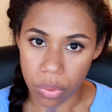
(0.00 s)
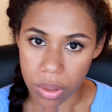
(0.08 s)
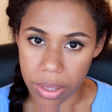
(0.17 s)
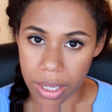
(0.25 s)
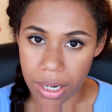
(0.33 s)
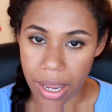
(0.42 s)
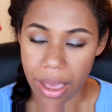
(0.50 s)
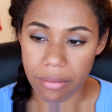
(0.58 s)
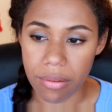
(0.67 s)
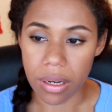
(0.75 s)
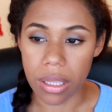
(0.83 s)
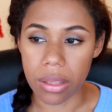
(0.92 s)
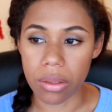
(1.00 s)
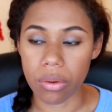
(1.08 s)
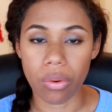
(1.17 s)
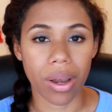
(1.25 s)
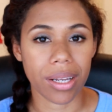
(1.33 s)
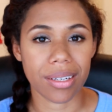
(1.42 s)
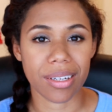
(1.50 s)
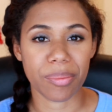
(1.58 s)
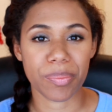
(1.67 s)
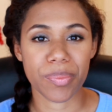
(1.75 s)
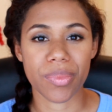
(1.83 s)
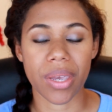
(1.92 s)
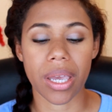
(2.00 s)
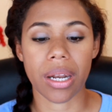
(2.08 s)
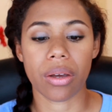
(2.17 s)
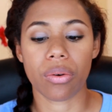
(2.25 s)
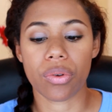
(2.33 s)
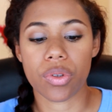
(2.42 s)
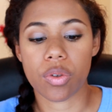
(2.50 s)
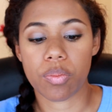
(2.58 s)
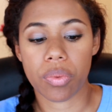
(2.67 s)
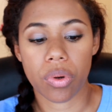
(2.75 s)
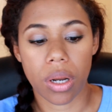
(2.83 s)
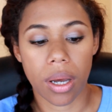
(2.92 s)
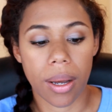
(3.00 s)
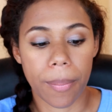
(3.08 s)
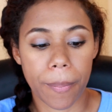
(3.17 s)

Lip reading: will then have it in the write-up, and I also put